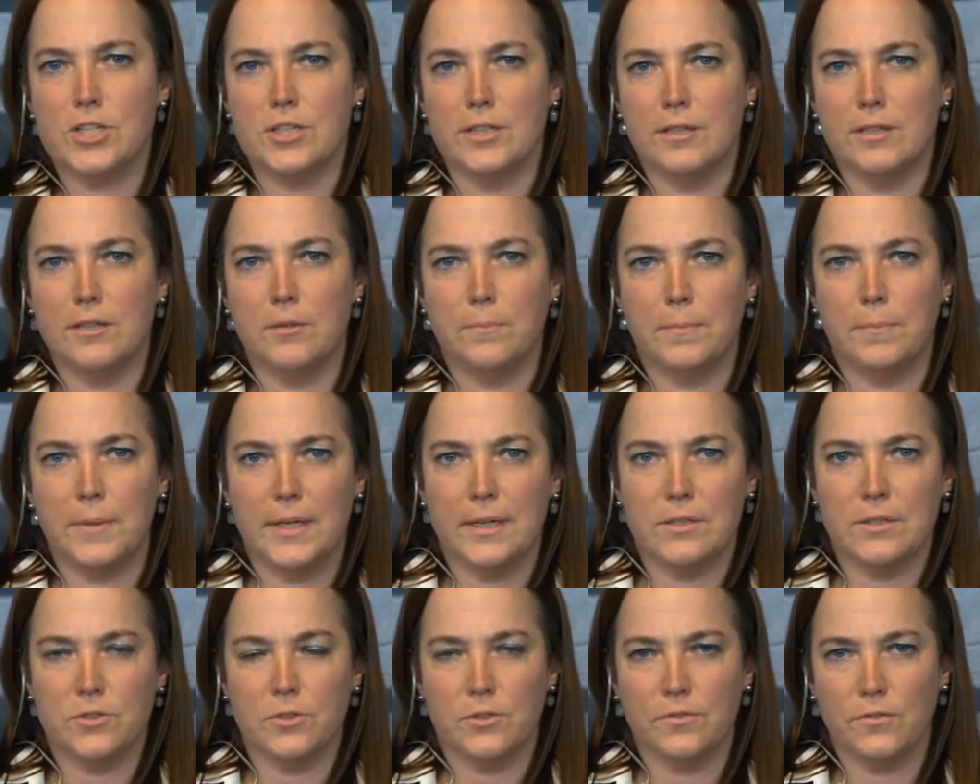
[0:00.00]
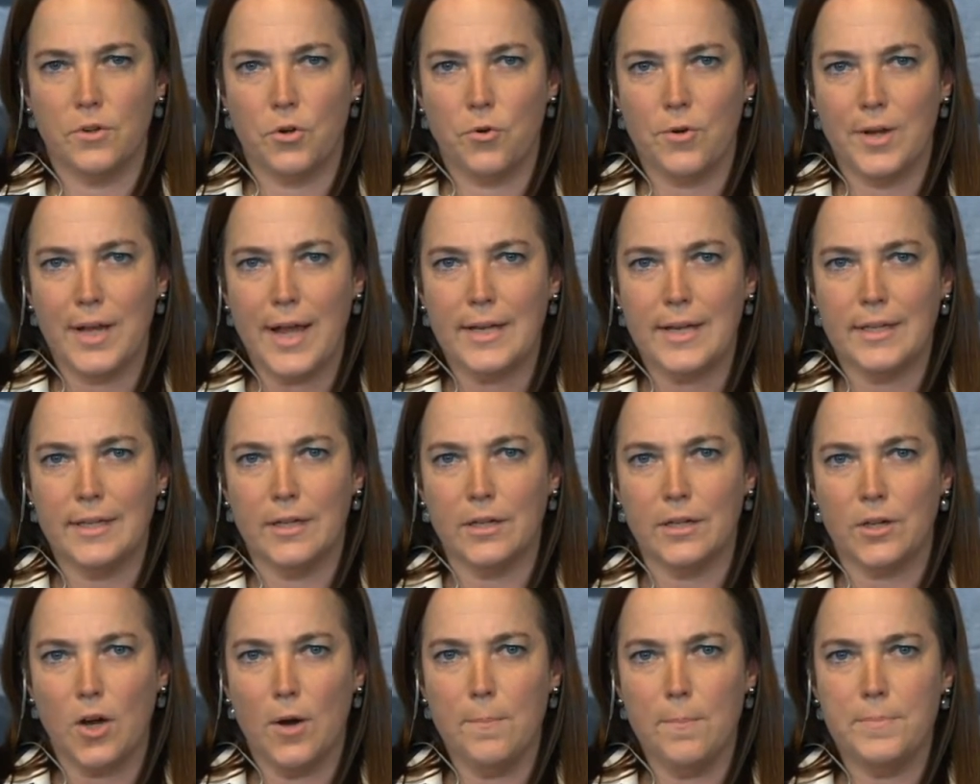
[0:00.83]
and it'd be sort of creating a
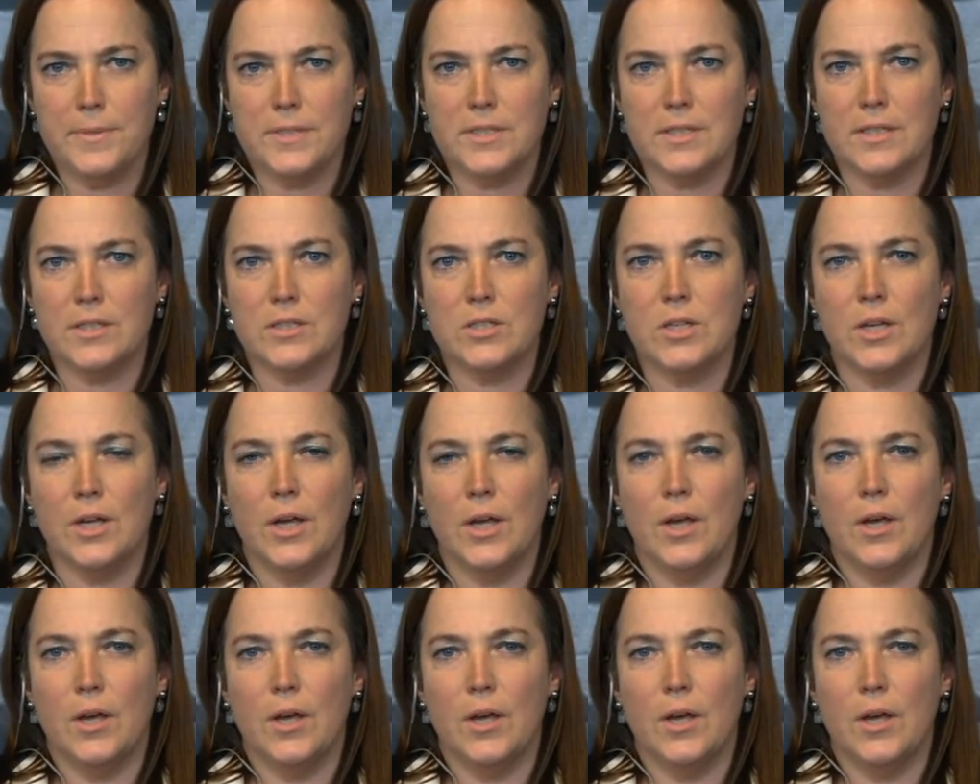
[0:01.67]
composite